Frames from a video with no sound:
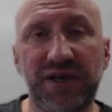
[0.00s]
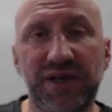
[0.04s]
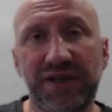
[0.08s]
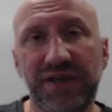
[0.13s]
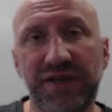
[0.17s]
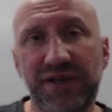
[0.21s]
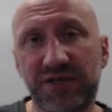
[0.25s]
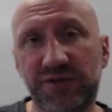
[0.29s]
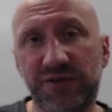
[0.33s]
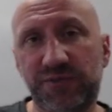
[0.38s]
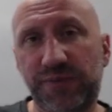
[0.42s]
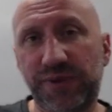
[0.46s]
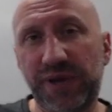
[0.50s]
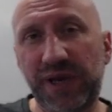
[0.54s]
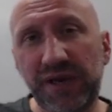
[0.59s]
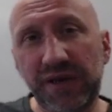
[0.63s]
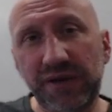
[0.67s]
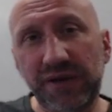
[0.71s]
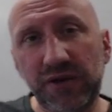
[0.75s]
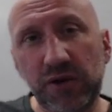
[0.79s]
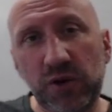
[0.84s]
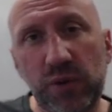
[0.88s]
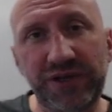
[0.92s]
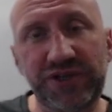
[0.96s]
there's
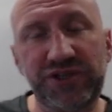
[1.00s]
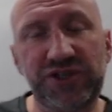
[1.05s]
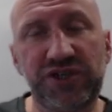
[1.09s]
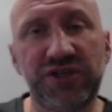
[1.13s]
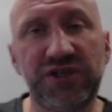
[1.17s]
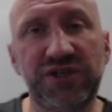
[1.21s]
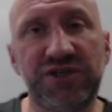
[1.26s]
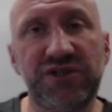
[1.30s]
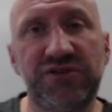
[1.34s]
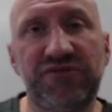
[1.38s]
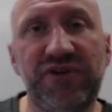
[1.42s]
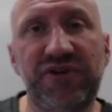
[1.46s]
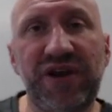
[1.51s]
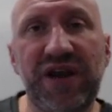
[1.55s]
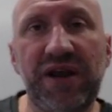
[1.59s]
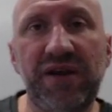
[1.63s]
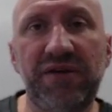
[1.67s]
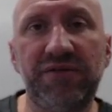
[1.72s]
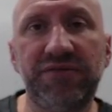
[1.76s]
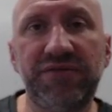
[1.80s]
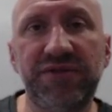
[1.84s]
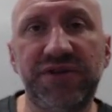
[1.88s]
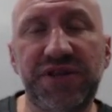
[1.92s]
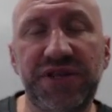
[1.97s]
been questions
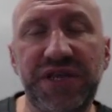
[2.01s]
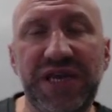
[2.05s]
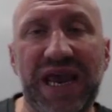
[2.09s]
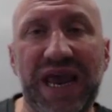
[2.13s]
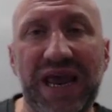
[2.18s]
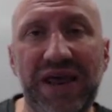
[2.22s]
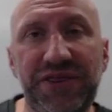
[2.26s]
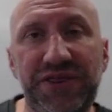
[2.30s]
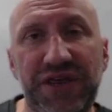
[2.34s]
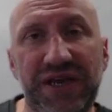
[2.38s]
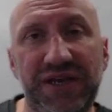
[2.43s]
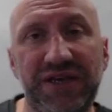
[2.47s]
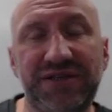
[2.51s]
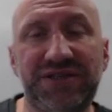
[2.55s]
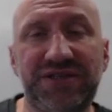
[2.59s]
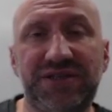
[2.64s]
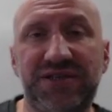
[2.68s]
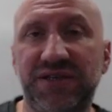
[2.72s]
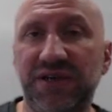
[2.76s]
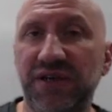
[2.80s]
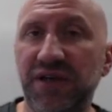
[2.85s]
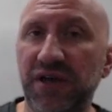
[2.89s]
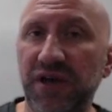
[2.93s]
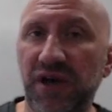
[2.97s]
around the ethics